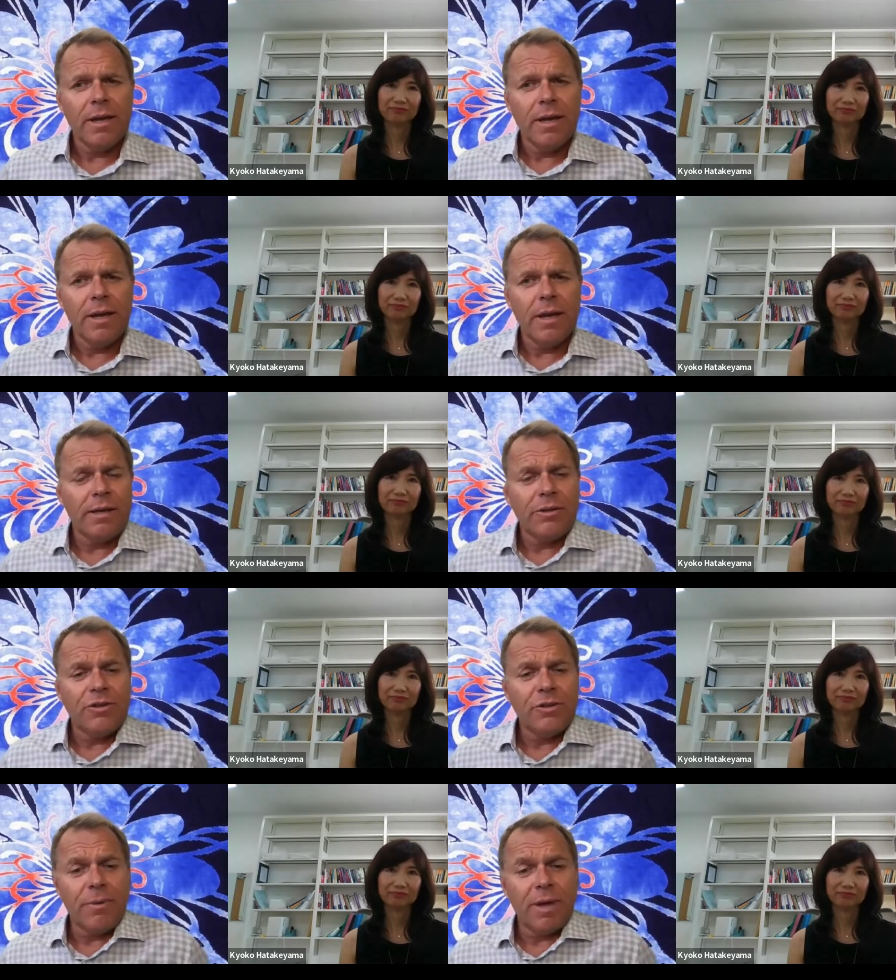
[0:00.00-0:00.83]
Speaker 1: And in
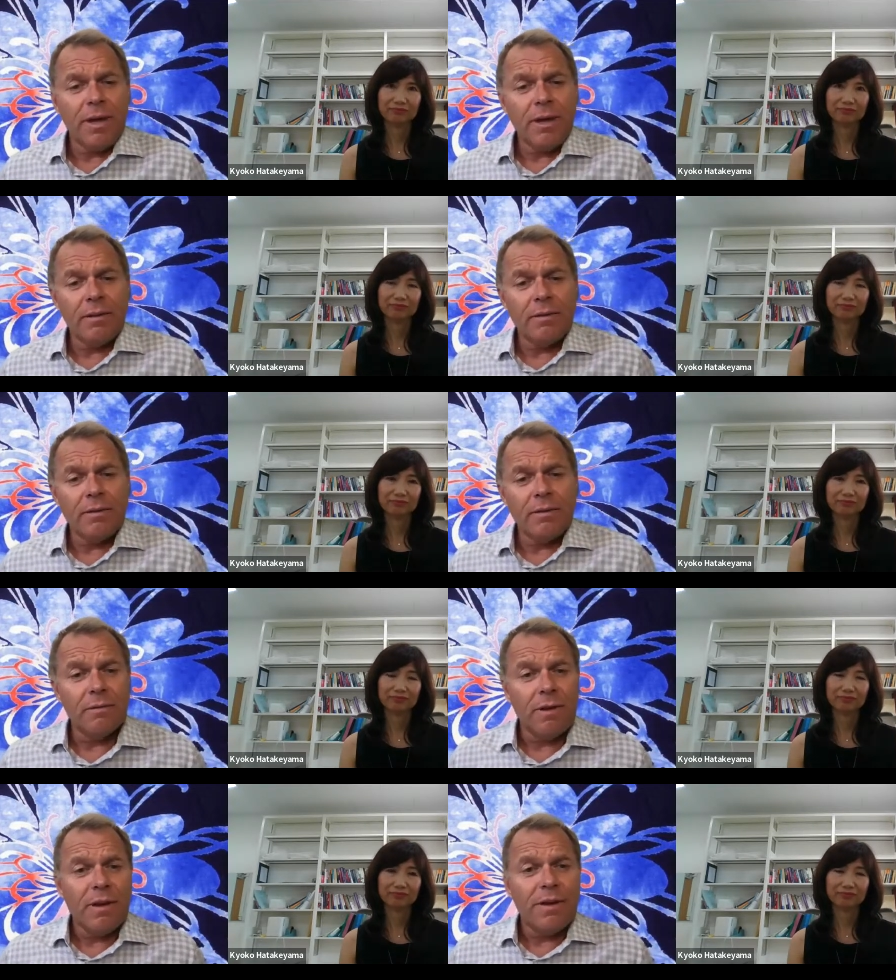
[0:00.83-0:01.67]
Japan,
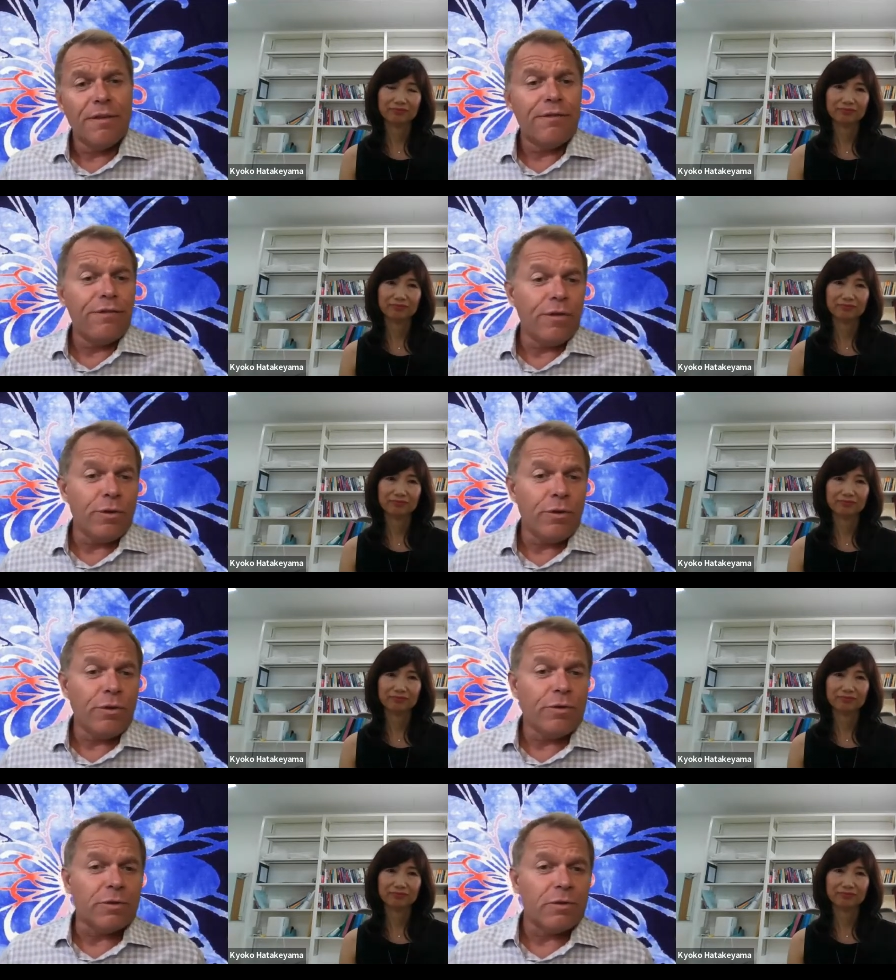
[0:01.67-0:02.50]
the
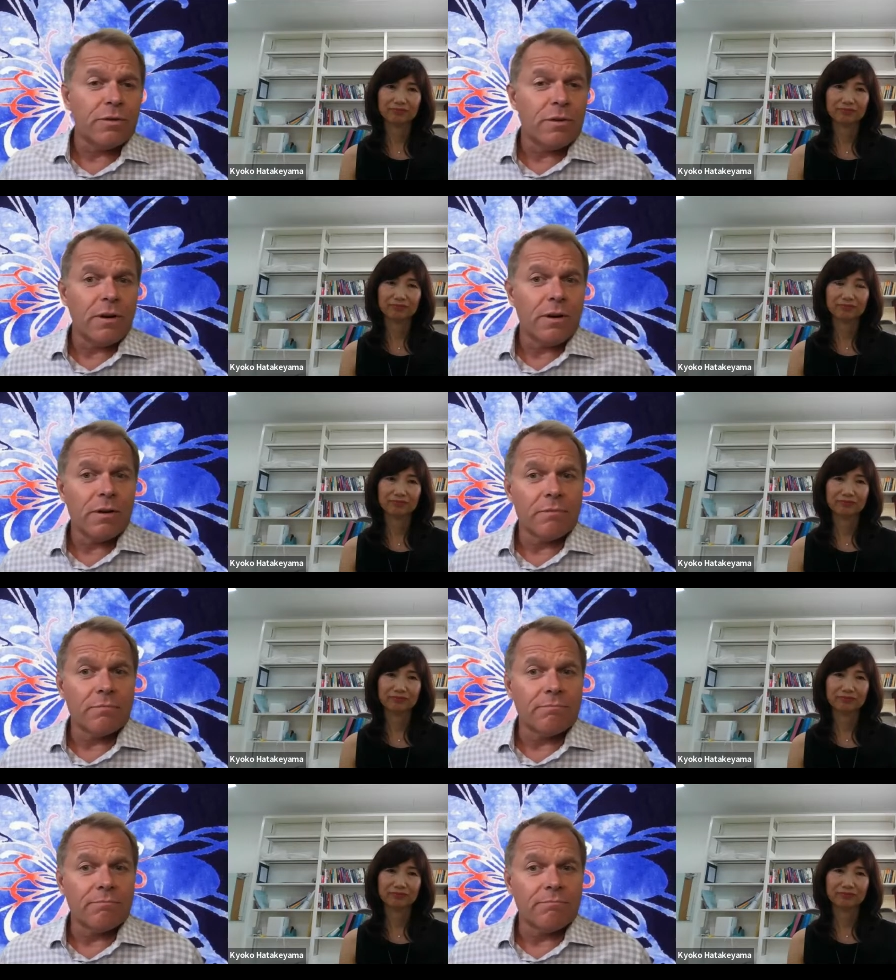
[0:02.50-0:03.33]
foods
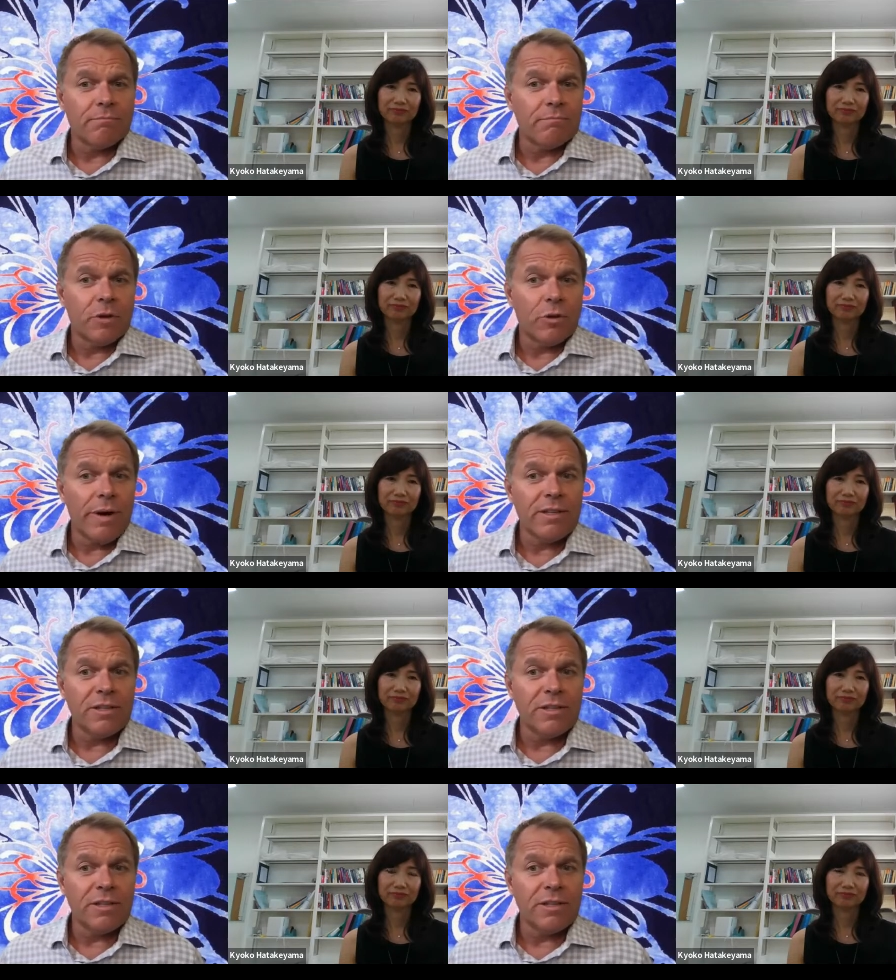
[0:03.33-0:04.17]
are
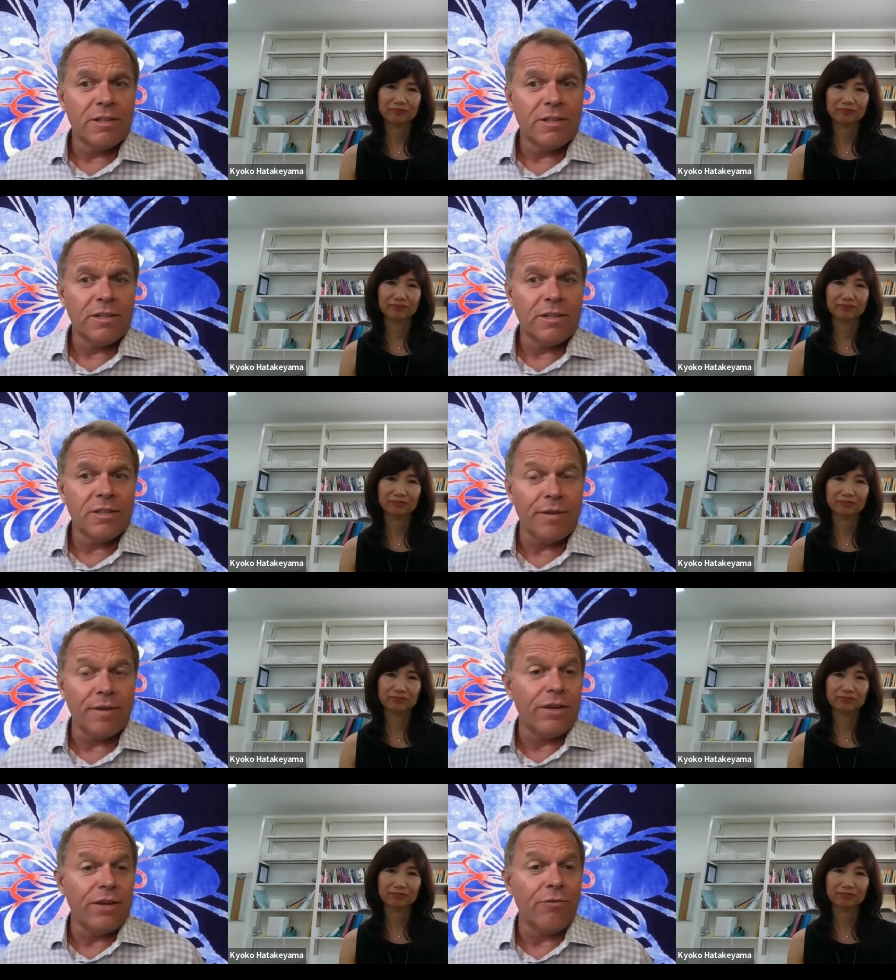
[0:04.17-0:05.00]
quite specific to
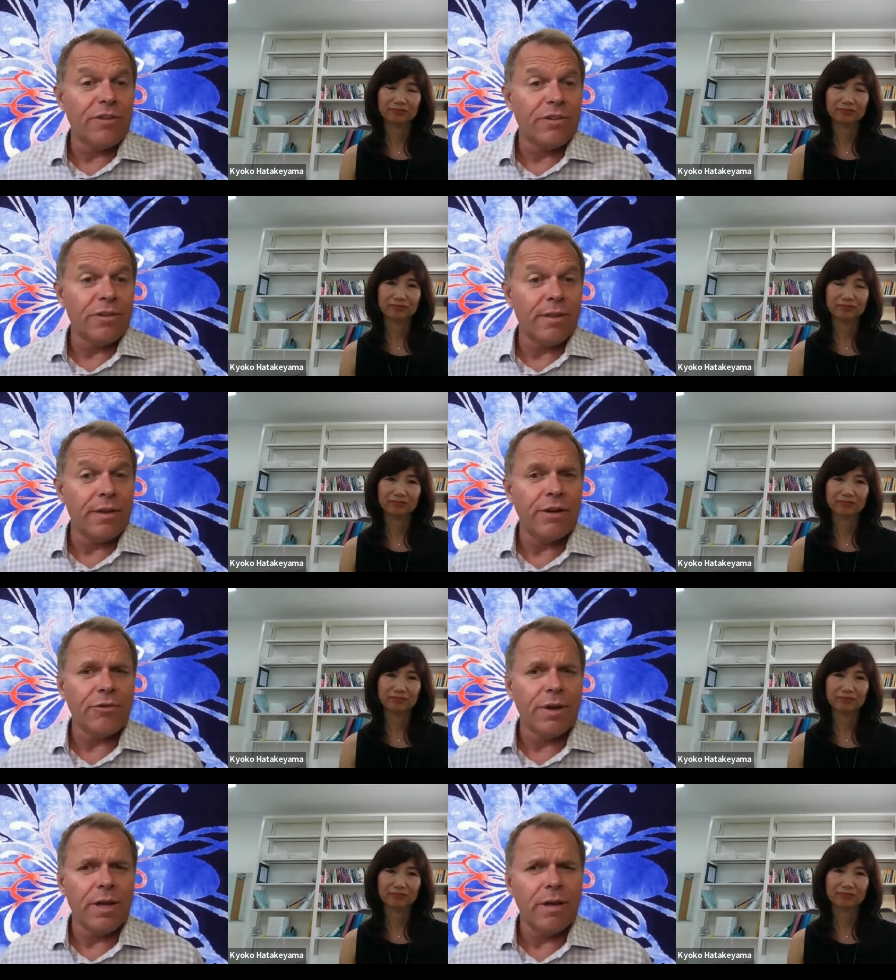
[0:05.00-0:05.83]
each region of the
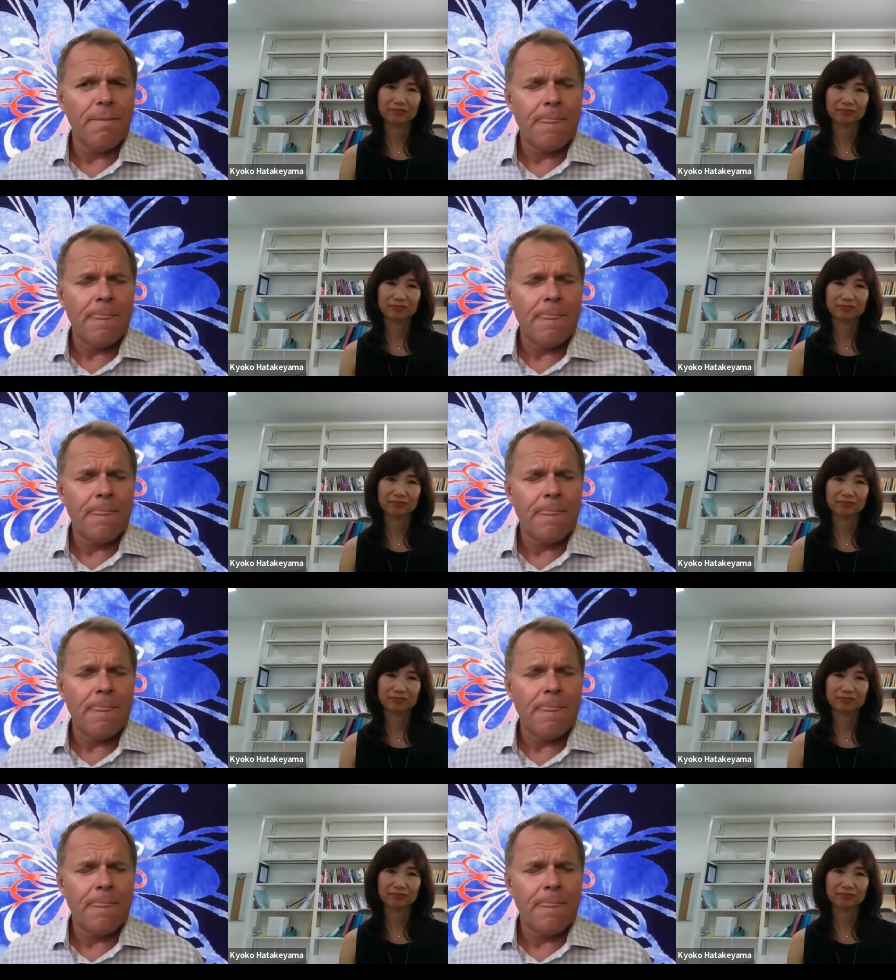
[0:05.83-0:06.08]
country.